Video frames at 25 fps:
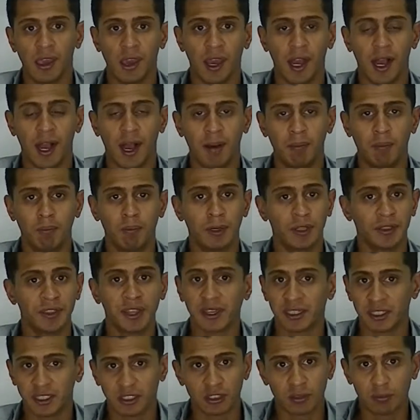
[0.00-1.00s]
Um, but
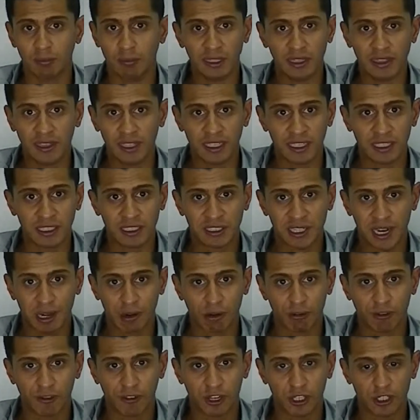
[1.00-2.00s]
that doesn't mean they can
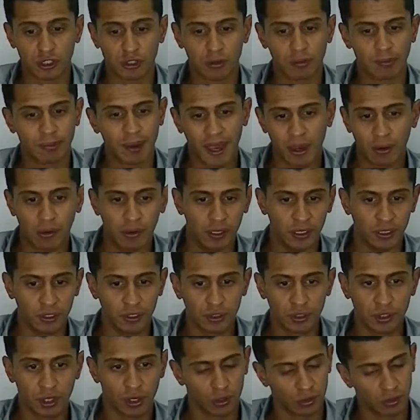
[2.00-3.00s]
sacrifice on power,
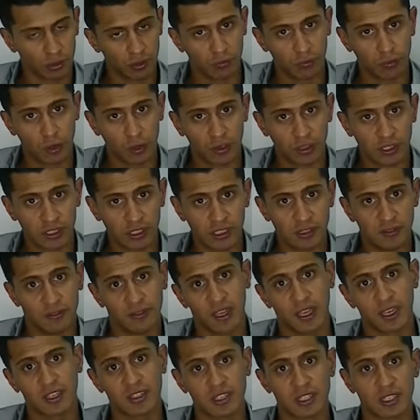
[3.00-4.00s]
so you've got the
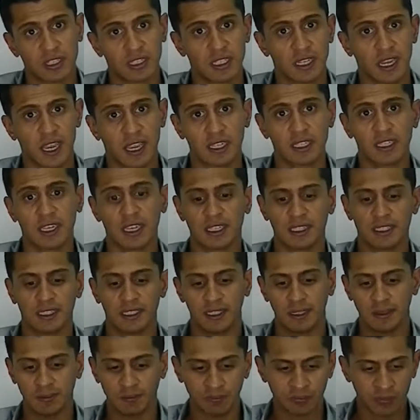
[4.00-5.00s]
TVS
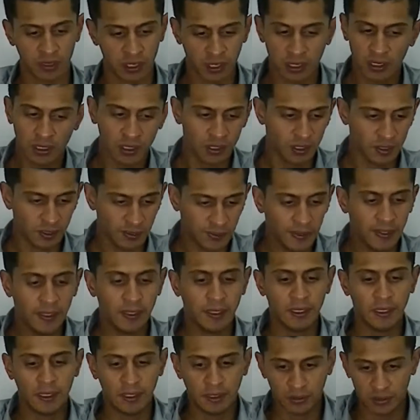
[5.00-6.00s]
880
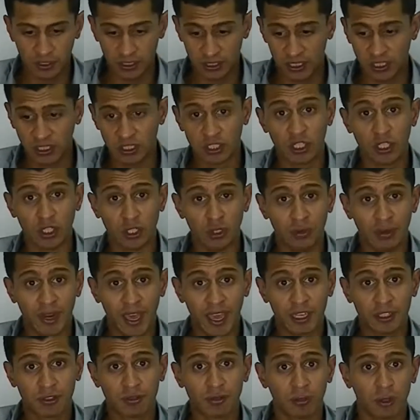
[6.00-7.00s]
This is a new
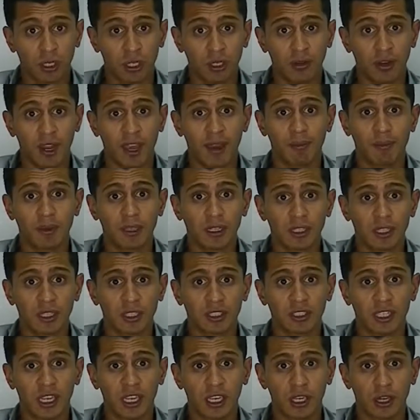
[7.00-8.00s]
NAS from QNAP, it
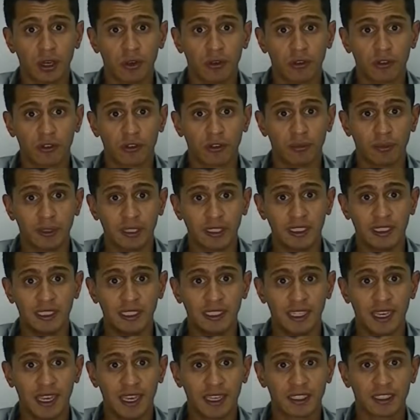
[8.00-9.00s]
does take over from the
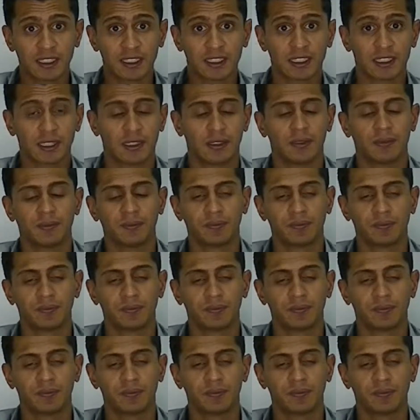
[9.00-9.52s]
TS,